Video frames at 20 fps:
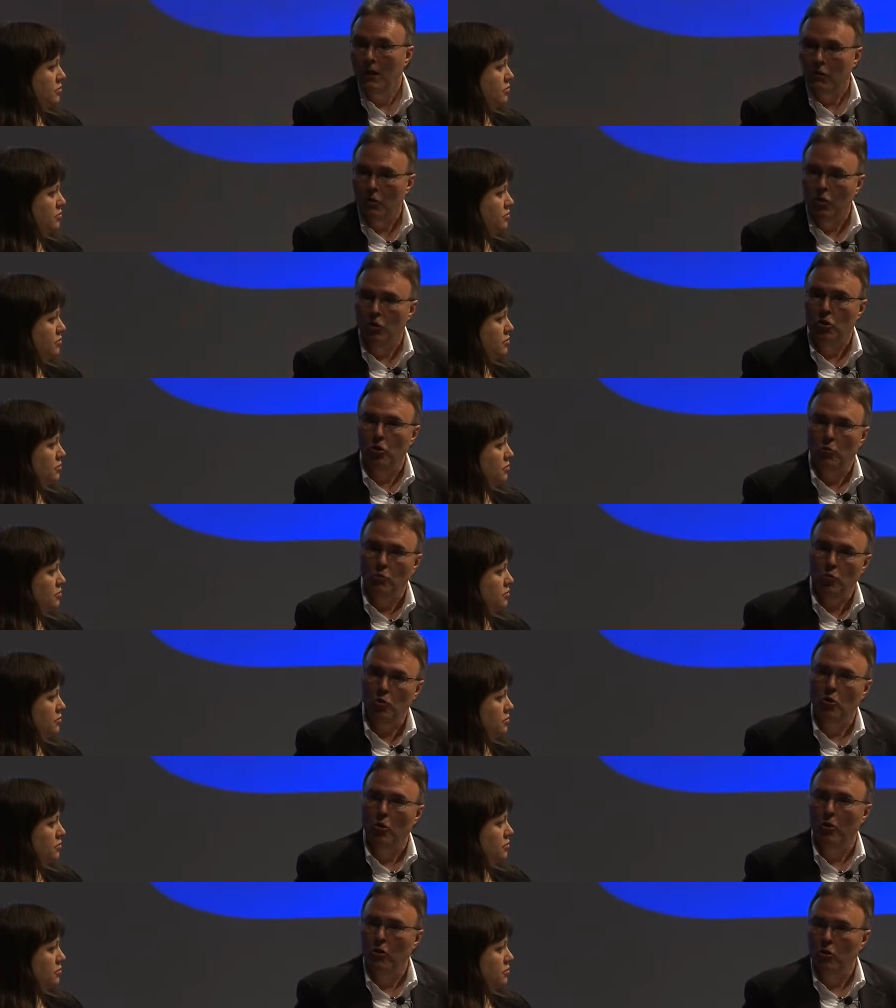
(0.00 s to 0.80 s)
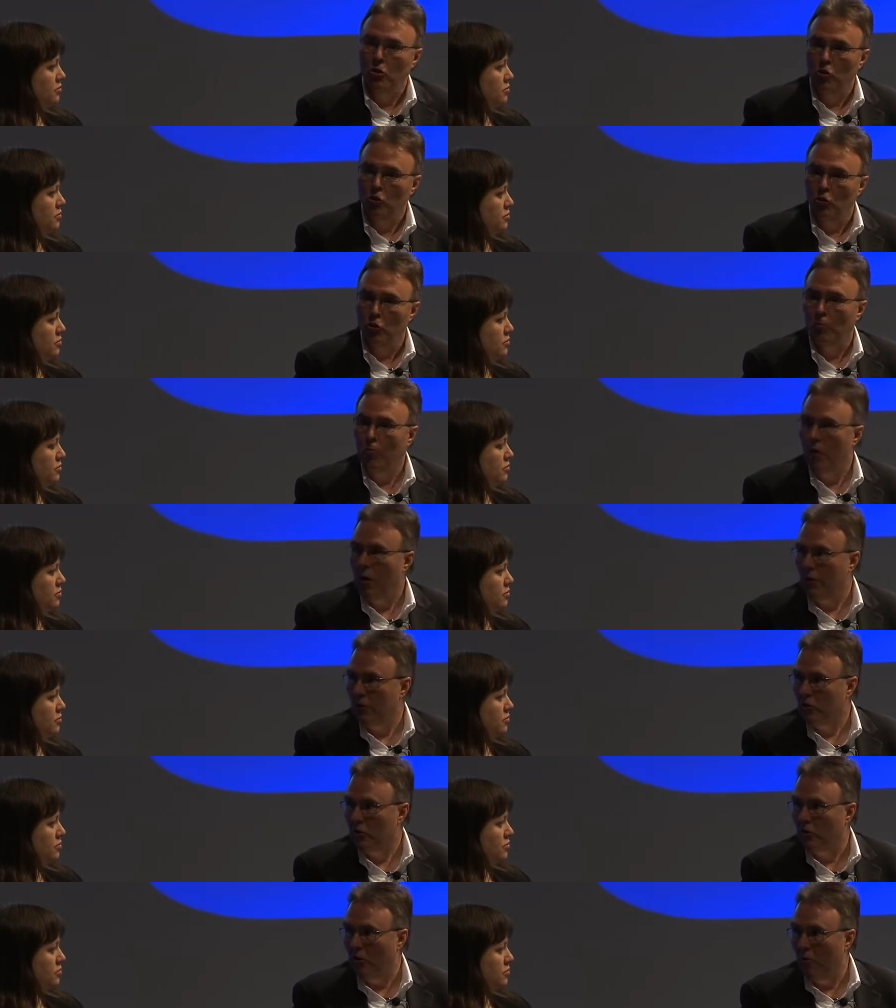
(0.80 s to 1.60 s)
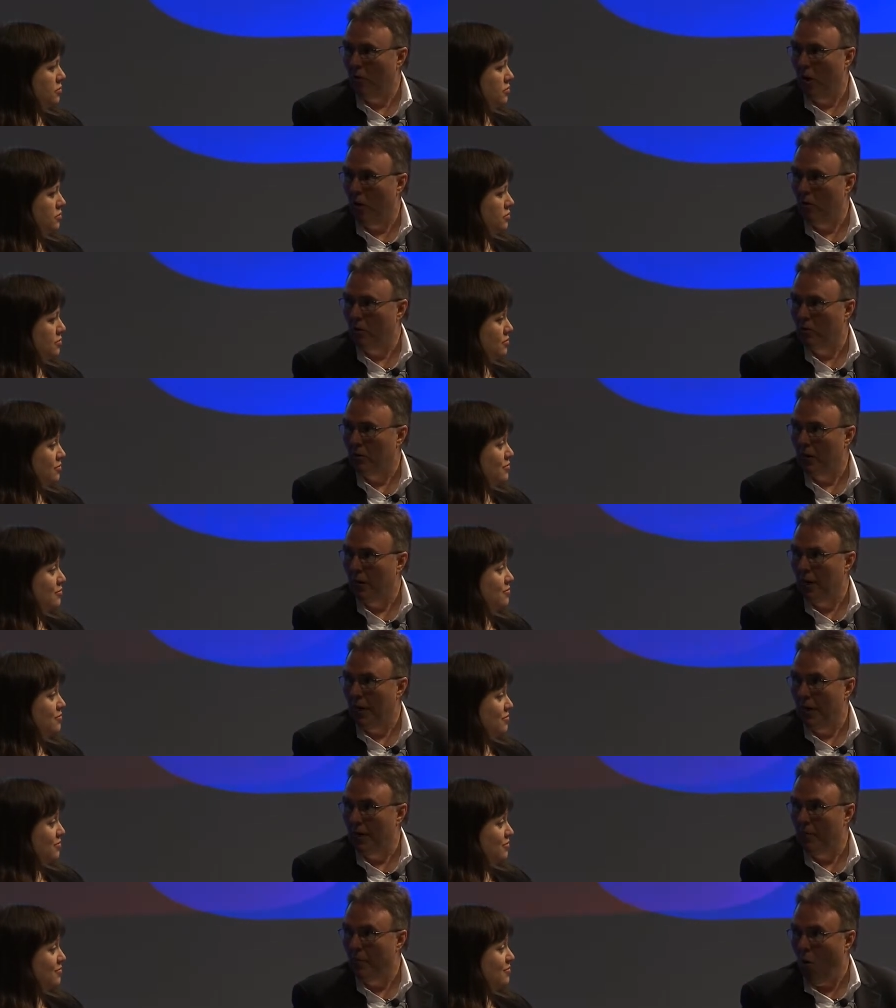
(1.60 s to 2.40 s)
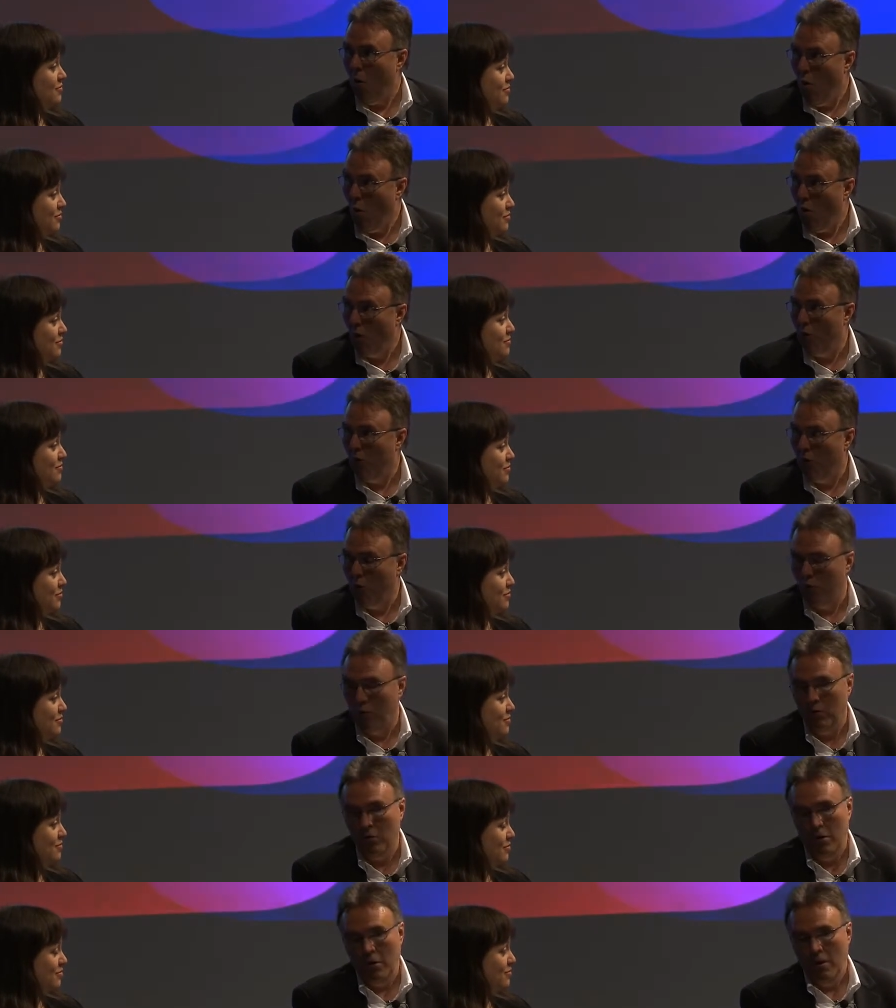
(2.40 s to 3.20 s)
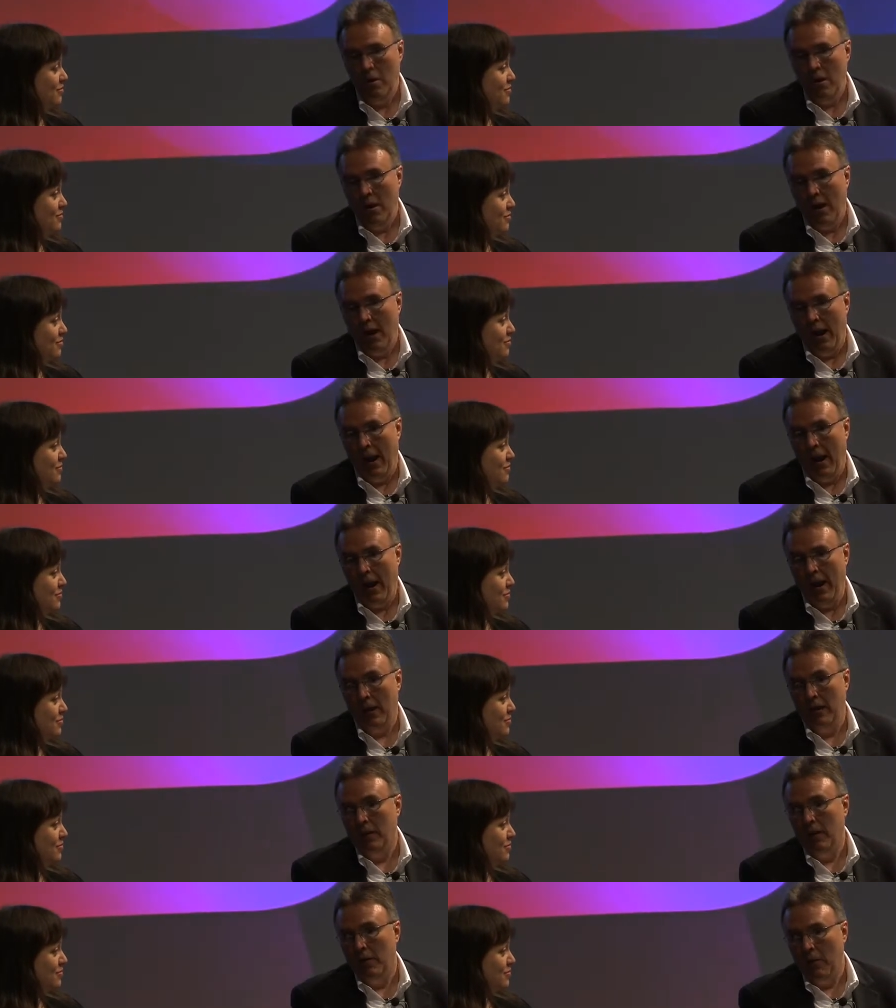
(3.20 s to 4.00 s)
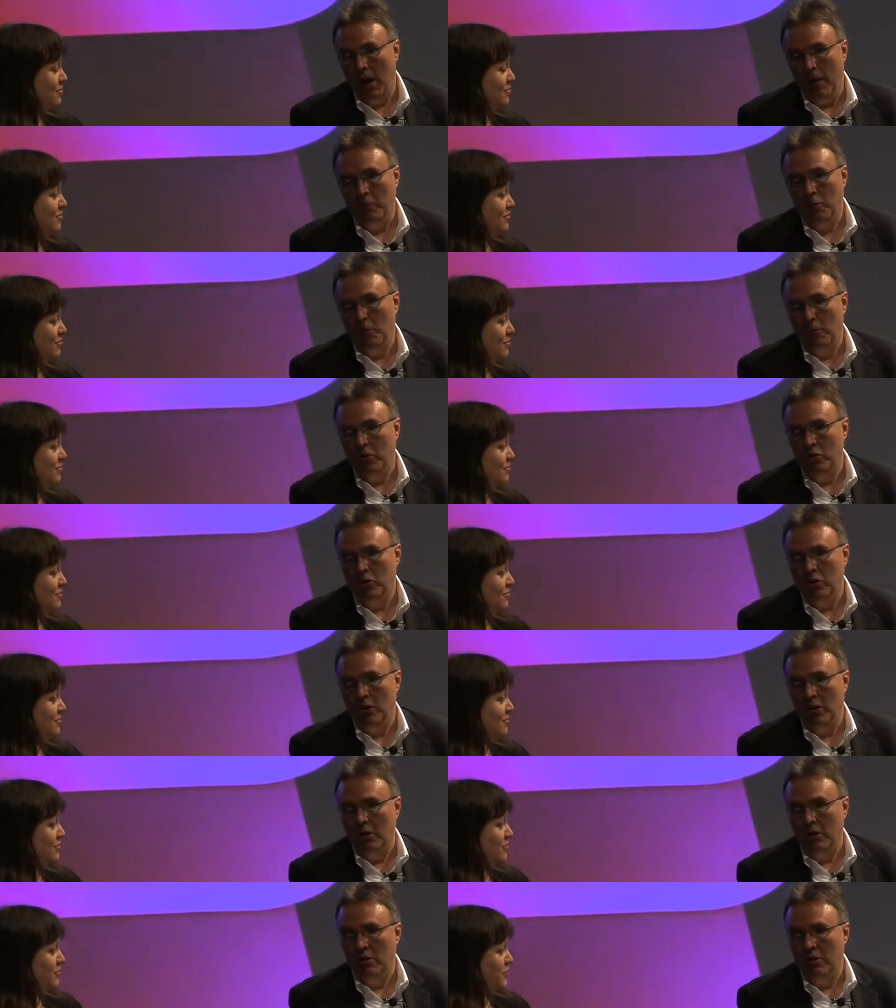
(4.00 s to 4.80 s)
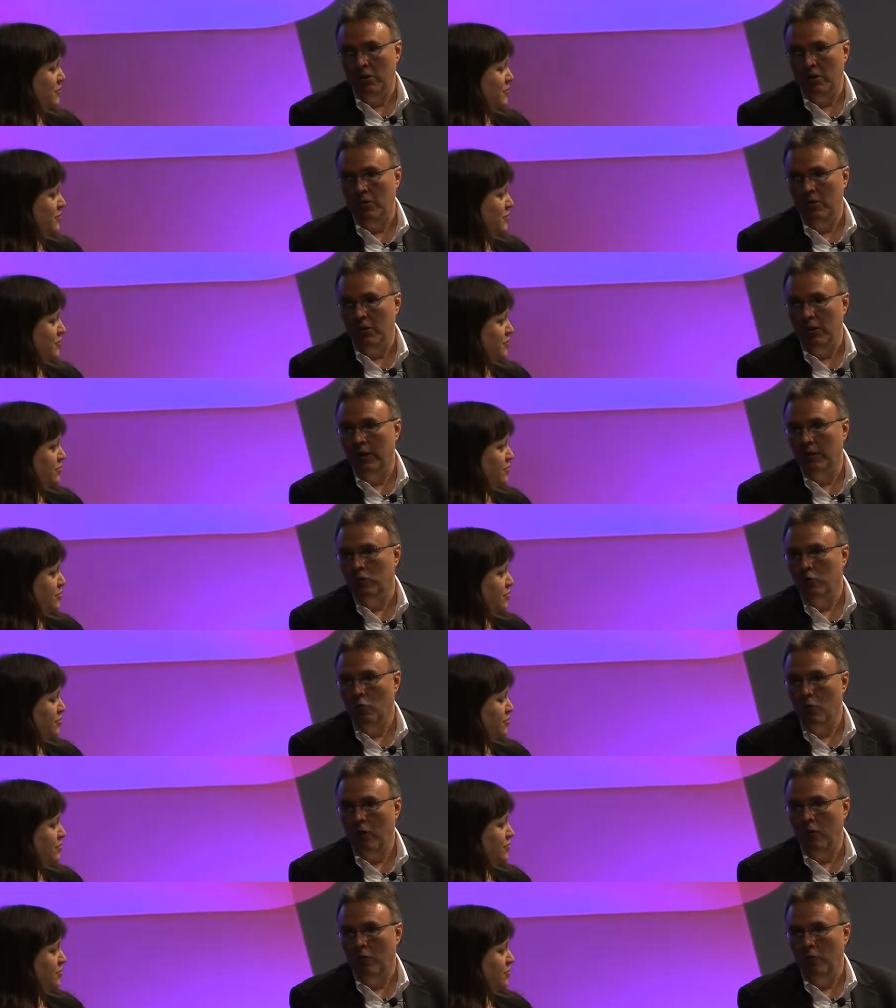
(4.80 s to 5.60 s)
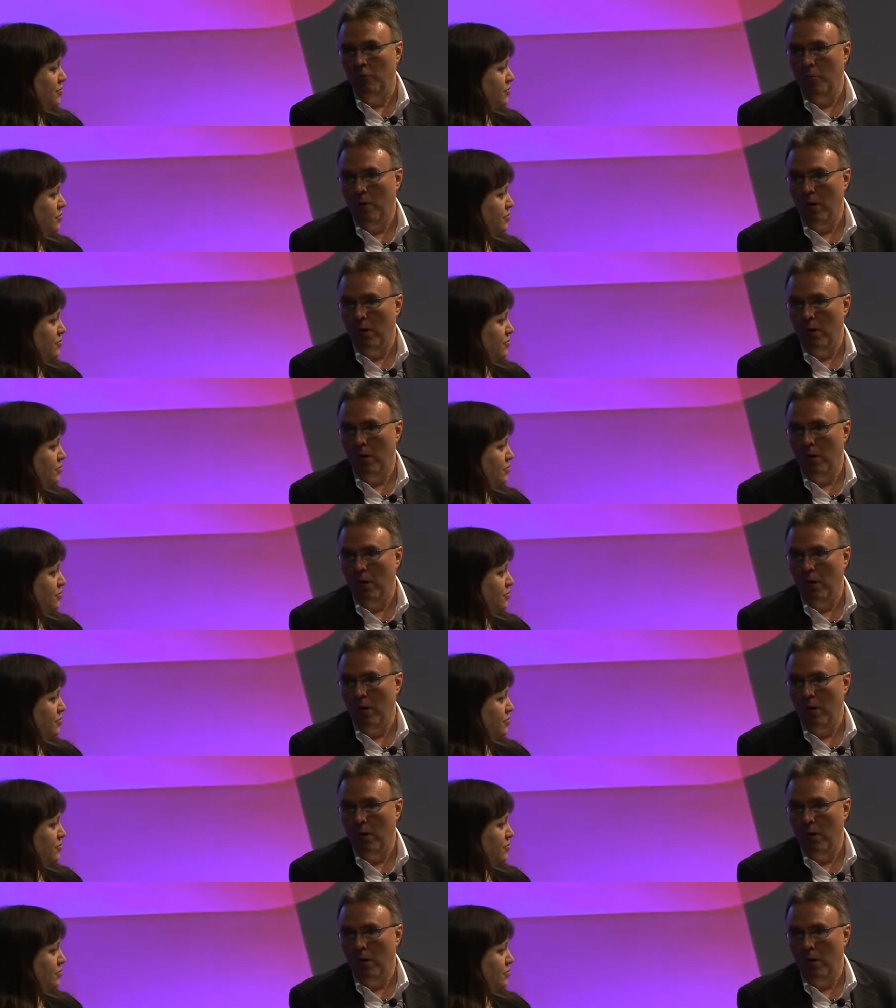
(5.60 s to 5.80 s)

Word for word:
Speaker 1: This year we're starting to show the products come out. I'm hopeful and I'm optimistic that in the next 12